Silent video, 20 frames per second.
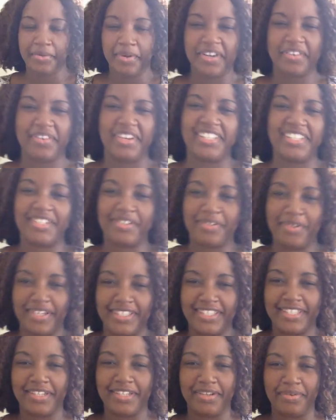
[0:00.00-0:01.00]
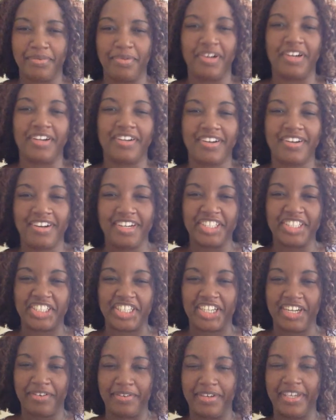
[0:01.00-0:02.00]
we're going to go into the more
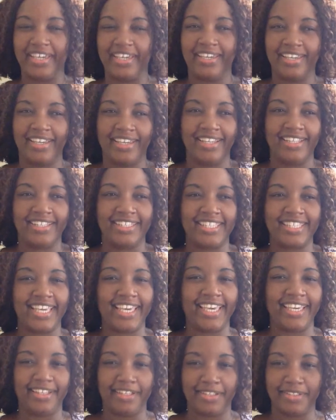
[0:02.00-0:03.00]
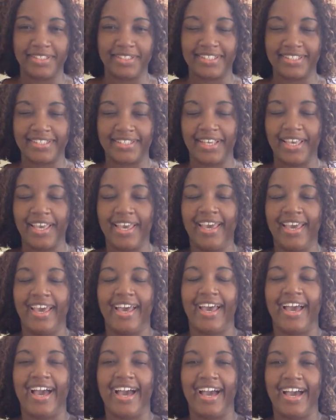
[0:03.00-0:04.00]
cautionary tales
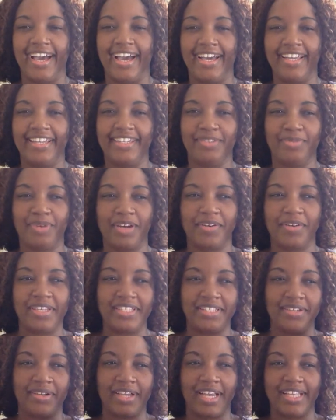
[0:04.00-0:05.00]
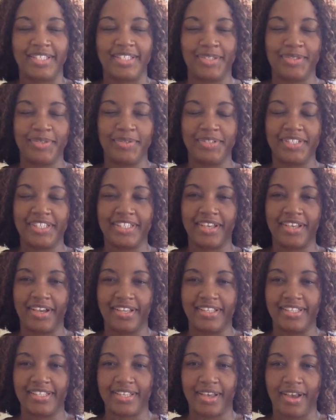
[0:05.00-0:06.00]
and we're going to look at two
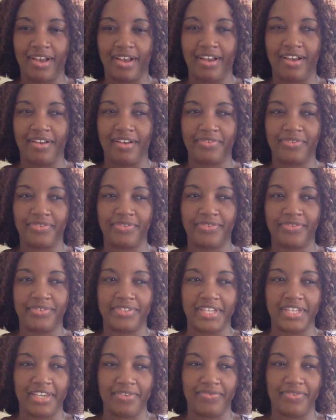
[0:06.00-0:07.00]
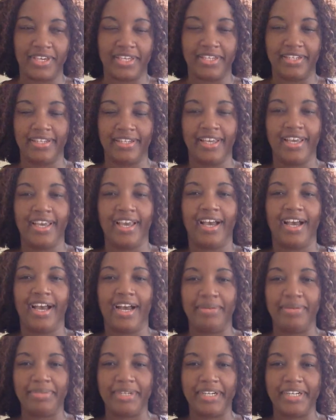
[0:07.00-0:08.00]
sons of David.
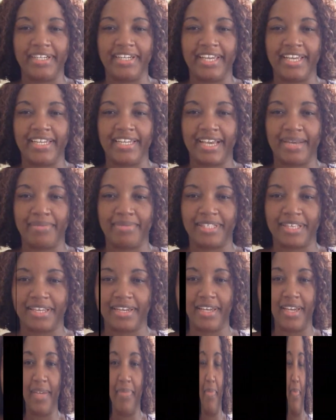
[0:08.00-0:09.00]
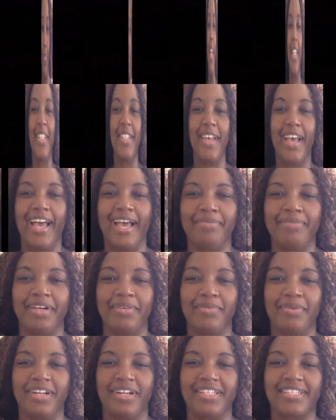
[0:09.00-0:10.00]
Amnon and Absalom. So
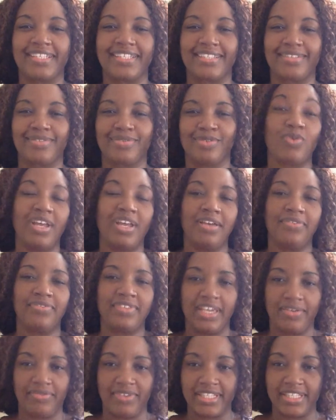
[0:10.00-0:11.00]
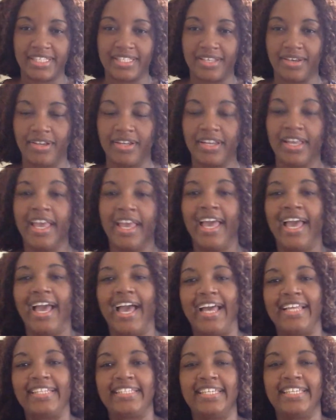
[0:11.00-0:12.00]
Amnon was one of David's son,
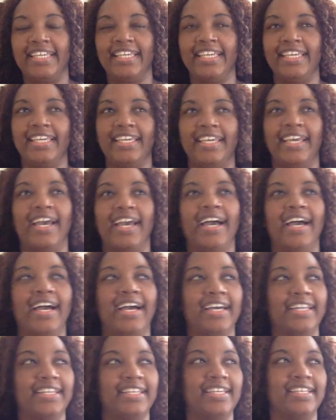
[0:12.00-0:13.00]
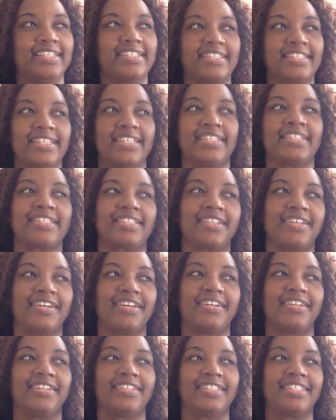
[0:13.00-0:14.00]
and he had his
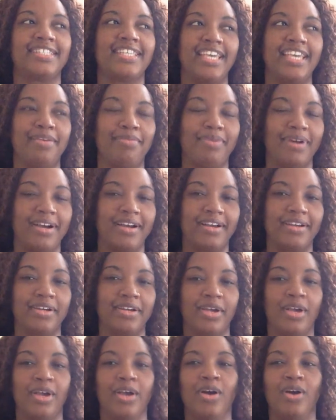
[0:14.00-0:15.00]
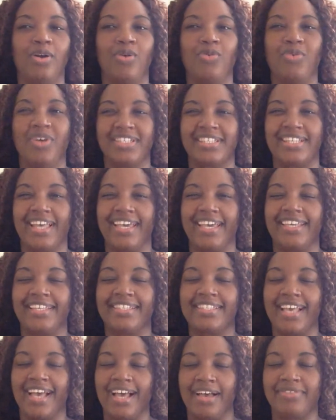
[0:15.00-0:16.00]
sister Tamar, who was like
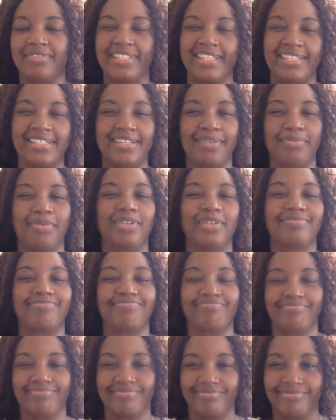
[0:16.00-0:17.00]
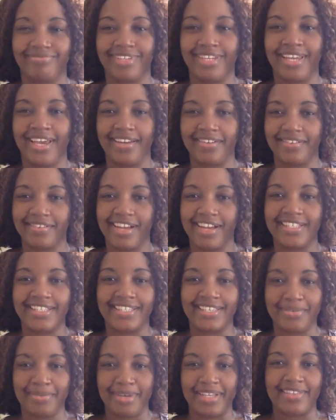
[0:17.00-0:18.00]
his half sister, but in our grand
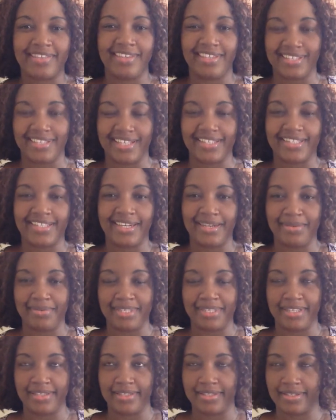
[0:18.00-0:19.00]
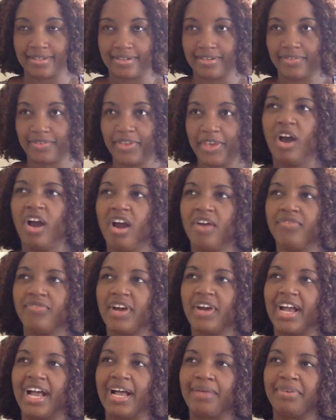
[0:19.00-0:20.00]
scheme of things, I still his sister. However,
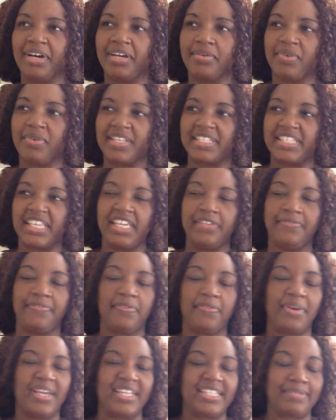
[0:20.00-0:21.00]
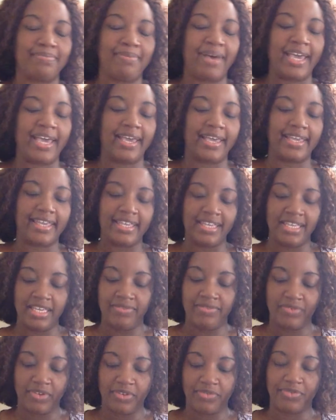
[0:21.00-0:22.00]
Amnon was influenced by an
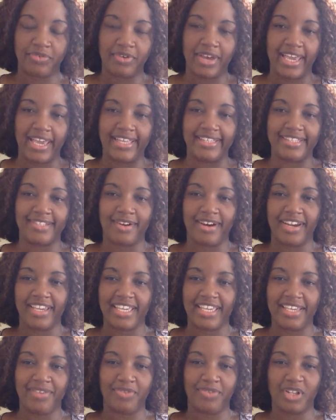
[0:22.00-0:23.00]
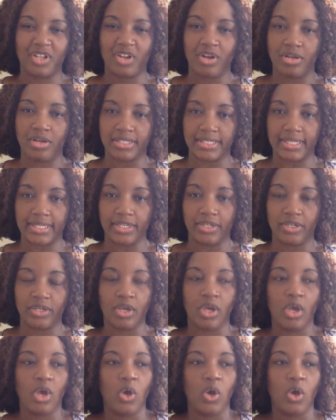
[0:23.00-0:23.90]
evil friend or an evil cousin